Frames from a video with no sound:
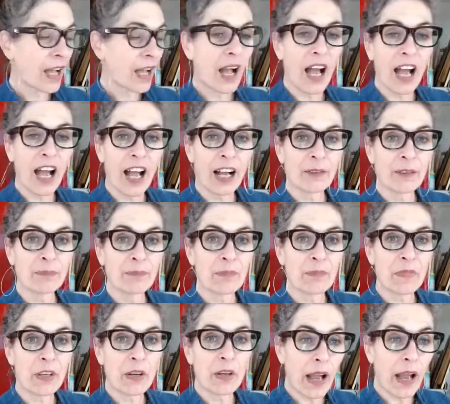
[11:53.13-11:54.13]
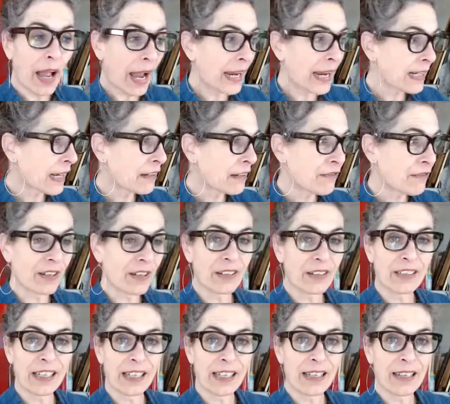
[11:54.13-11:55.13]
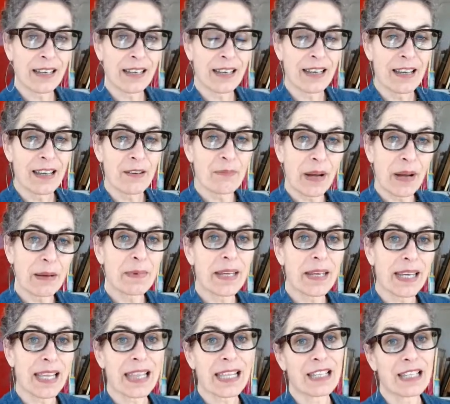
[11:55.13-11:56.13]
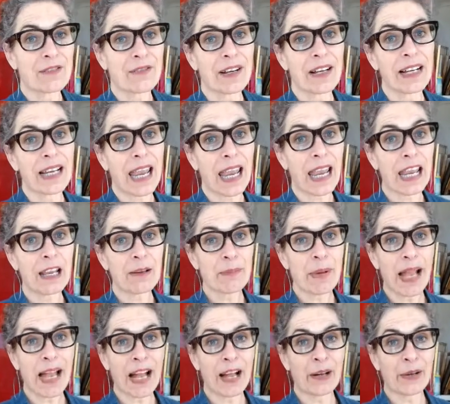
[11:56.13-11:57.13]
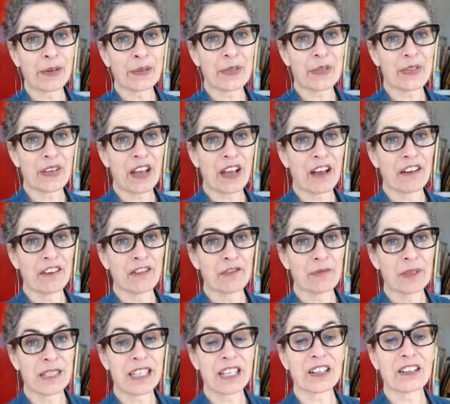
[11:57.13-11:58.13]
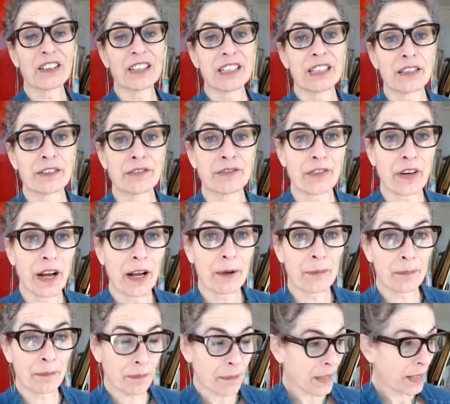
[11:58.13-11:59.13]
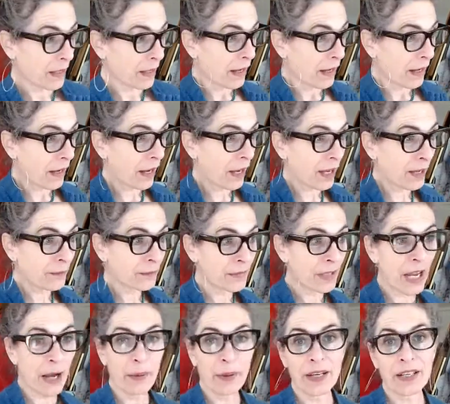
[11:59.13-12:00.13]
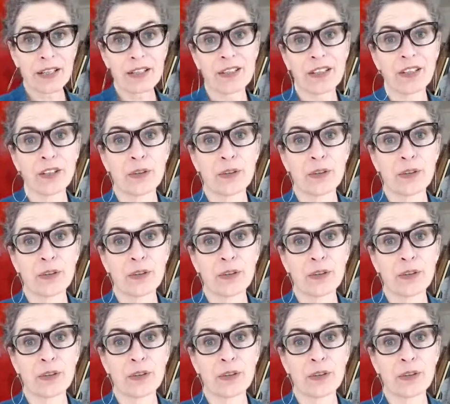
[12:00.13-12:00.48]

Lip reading: I diverted, by making this rug, 8 pounds of material from going to